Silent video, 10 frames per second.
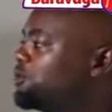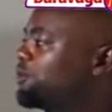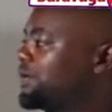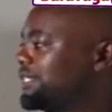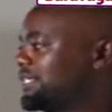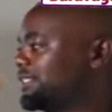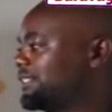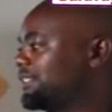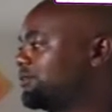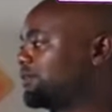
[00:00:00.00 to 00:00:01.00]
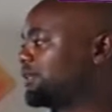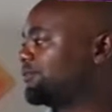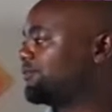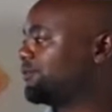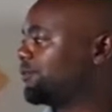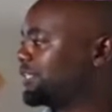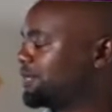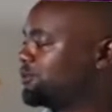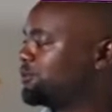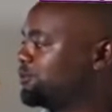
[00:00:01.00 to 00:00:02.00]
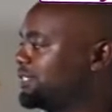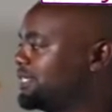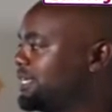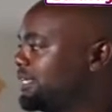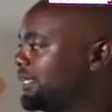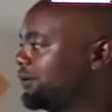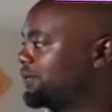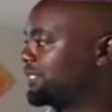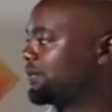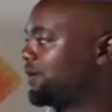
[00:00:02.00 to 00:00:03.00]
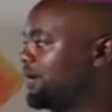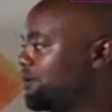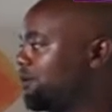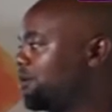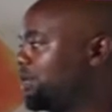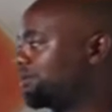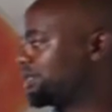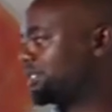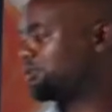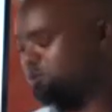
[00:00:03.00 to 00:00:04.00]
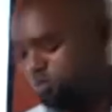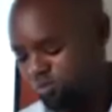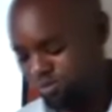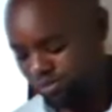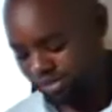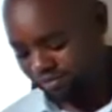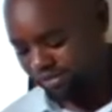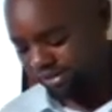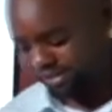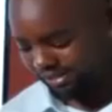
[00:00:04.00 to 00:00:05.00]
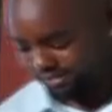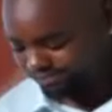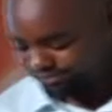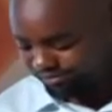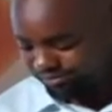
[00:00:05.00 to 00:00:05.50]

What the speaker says: two equations. You can substitute D in equation 1 or in equation 2, whatever the case.